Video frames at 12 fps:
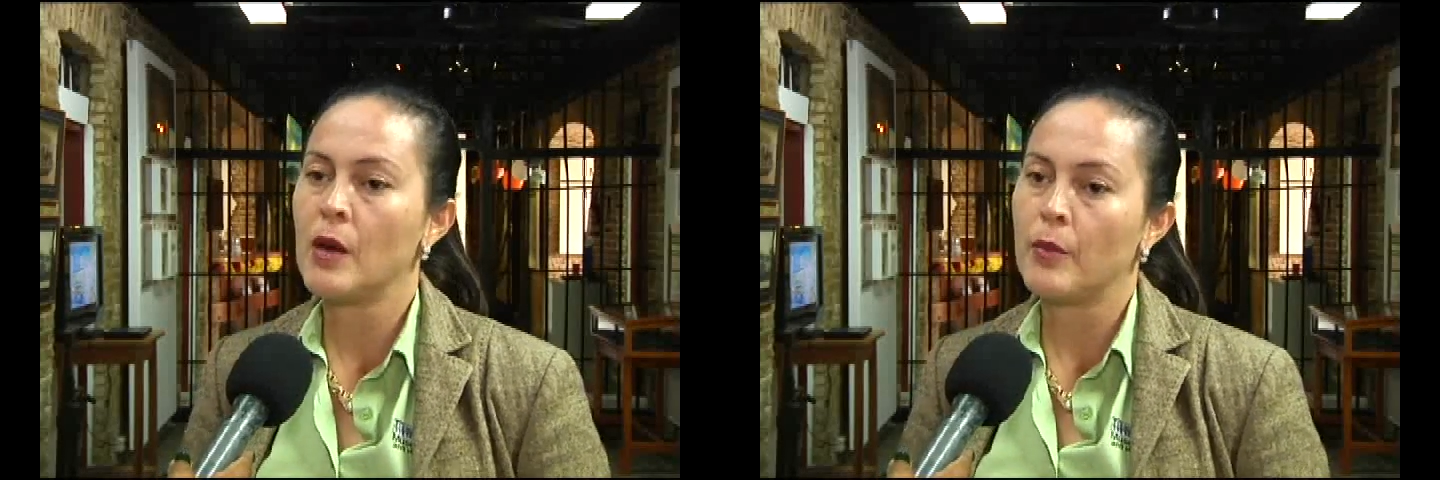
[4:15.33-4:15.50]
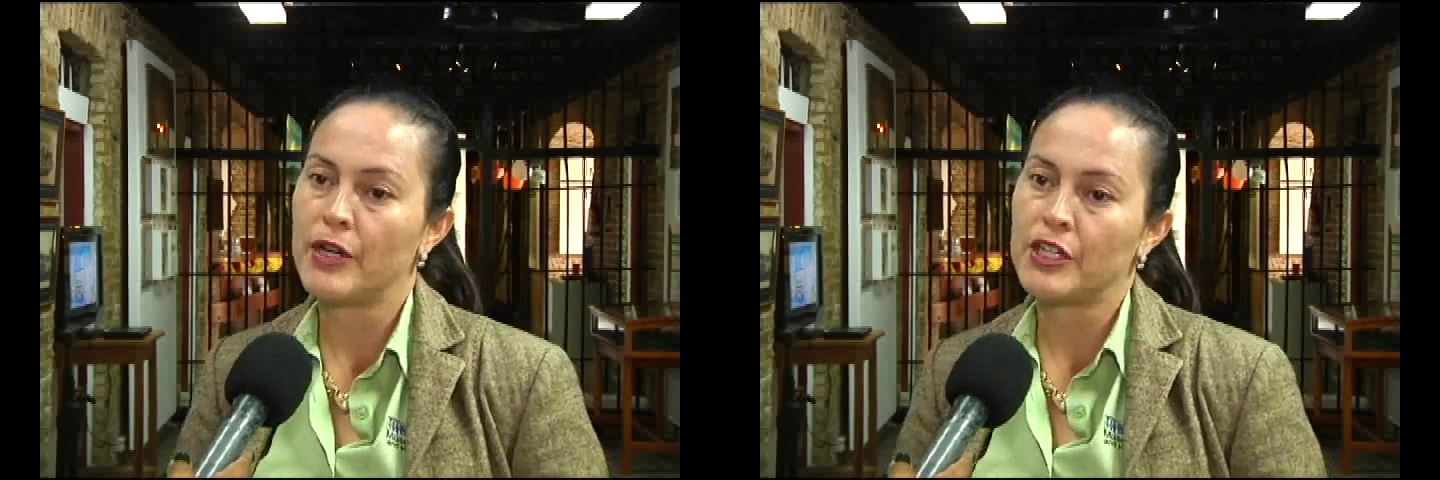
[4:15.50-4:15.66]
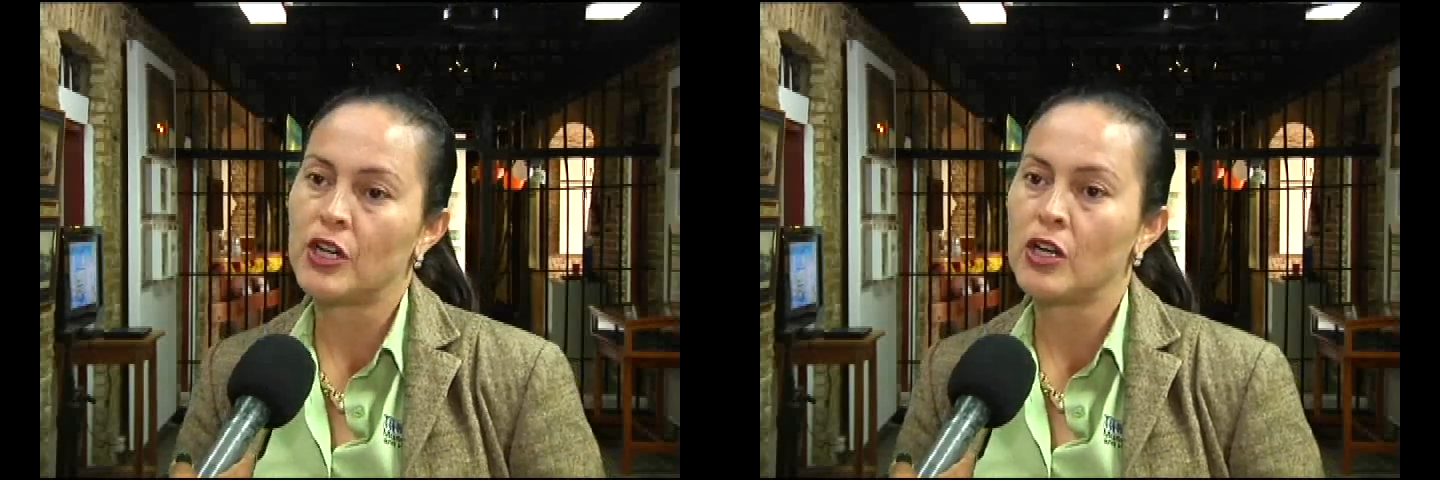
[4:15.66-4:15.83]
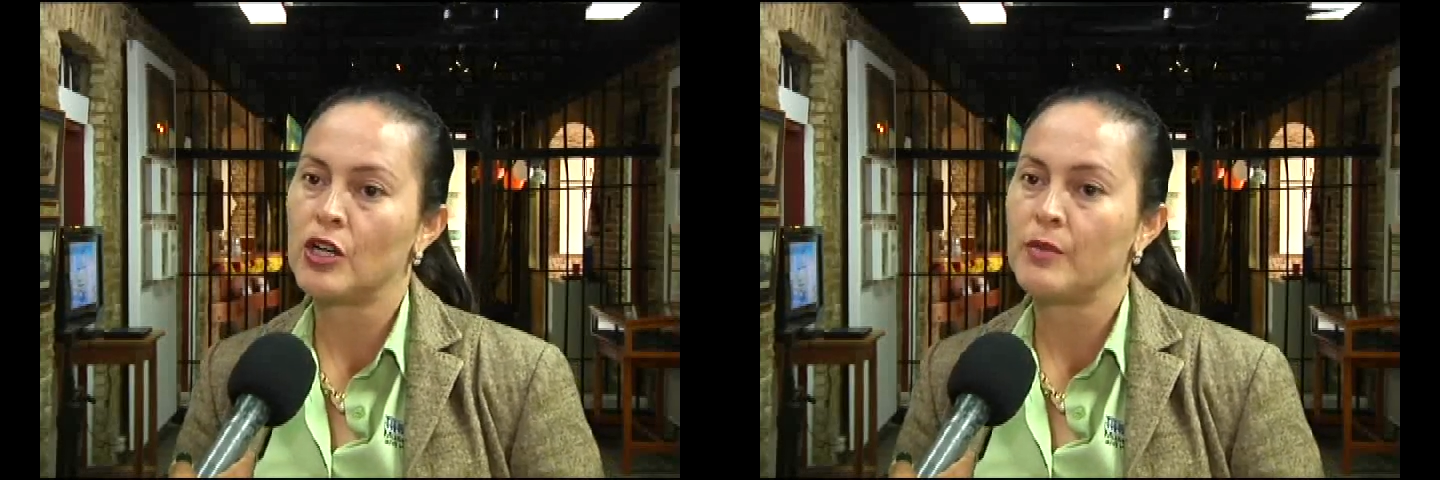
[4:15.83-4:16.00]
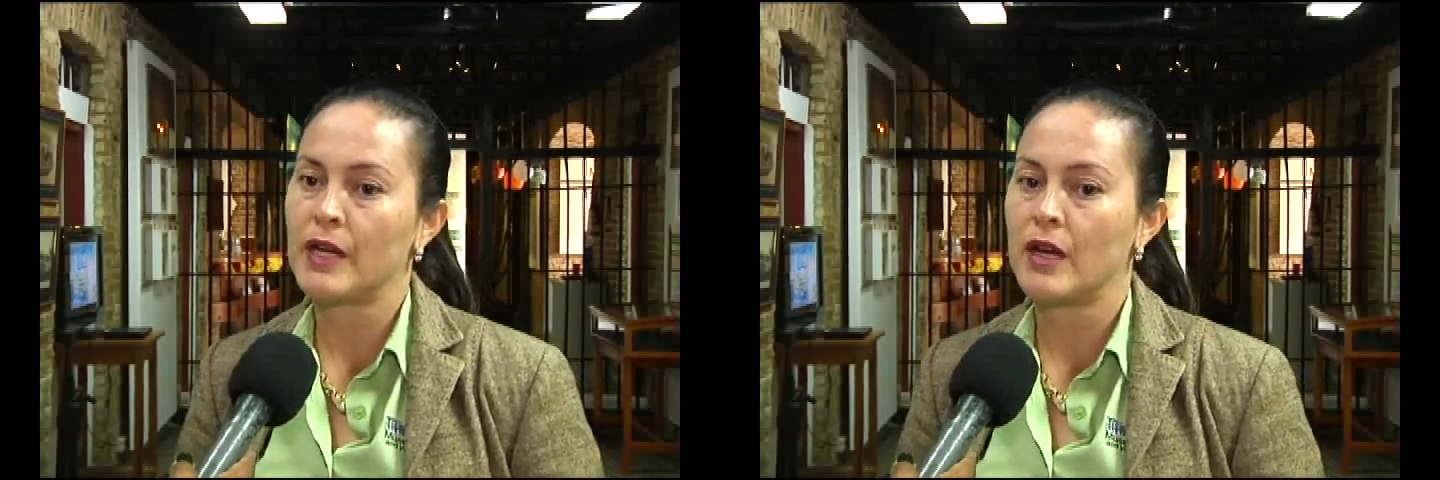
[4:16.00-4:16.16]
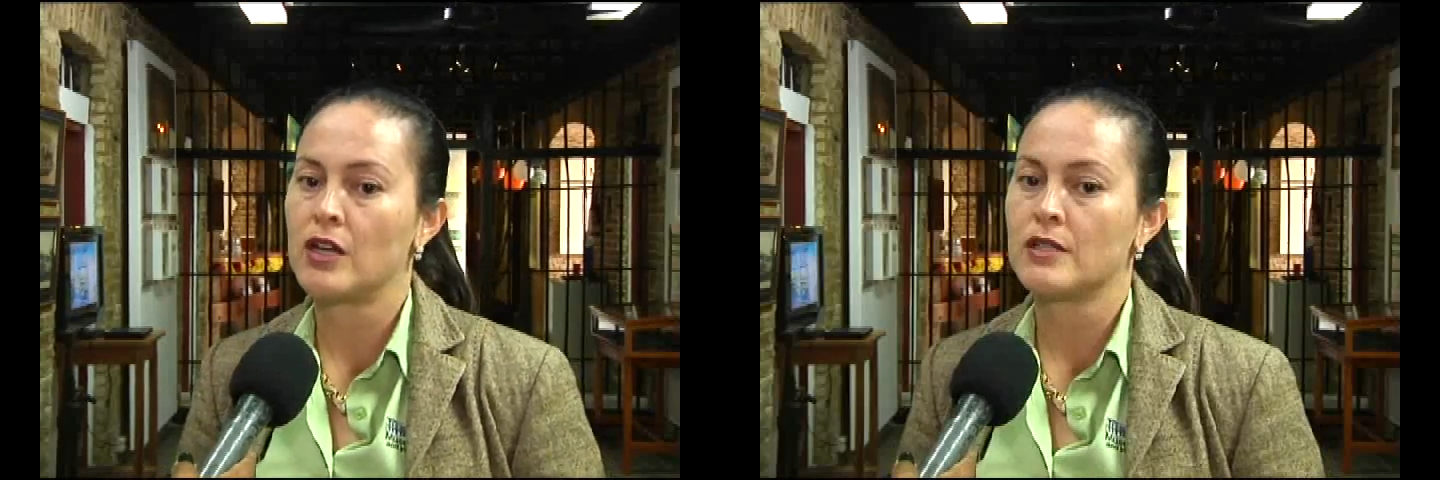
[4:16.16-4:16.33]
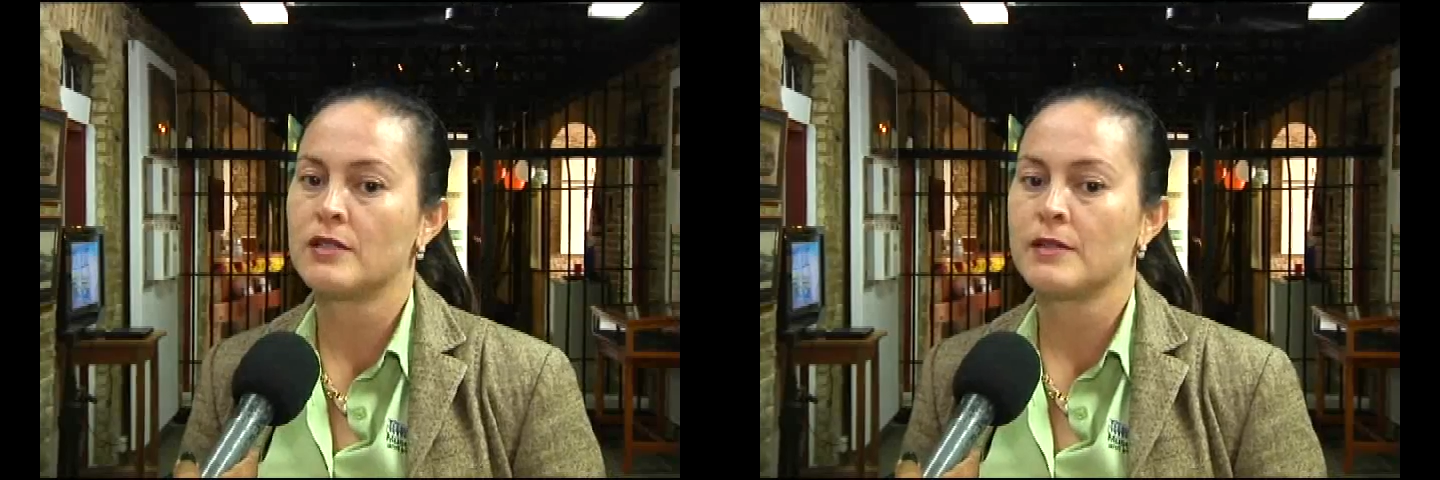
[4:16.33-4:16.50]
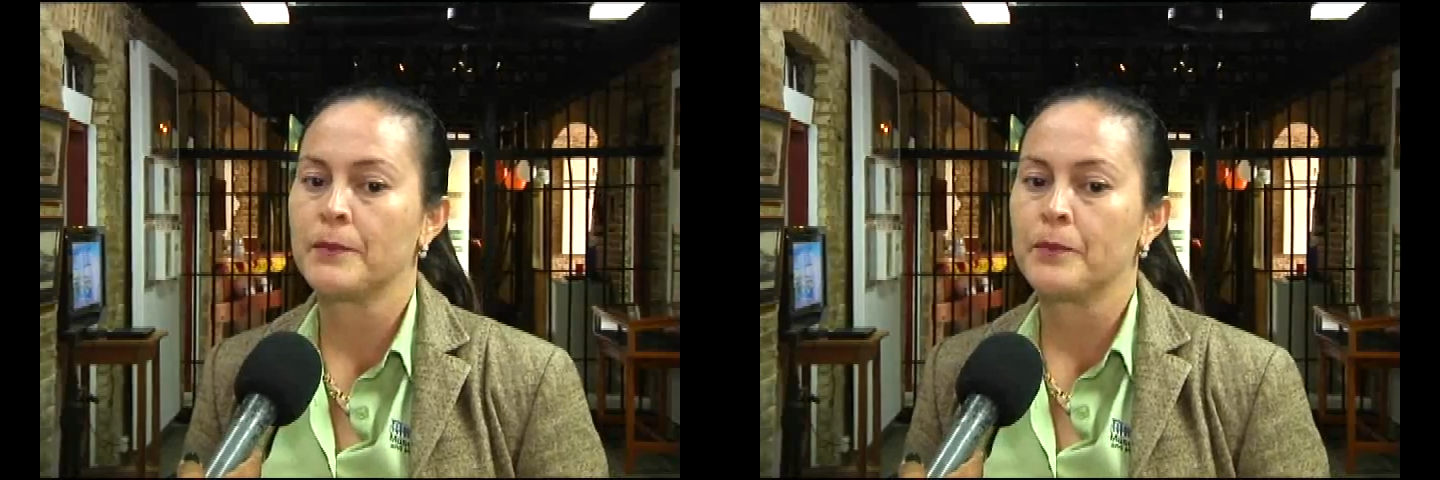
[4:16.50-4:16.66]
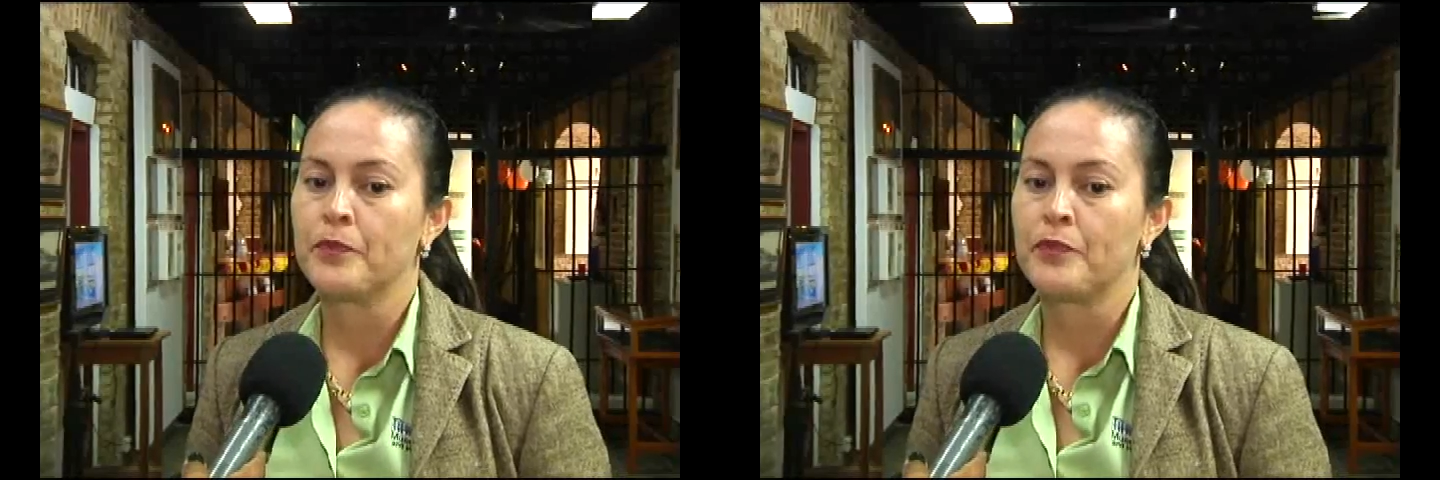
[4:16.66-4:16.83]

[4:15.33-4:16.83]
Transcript: particularly because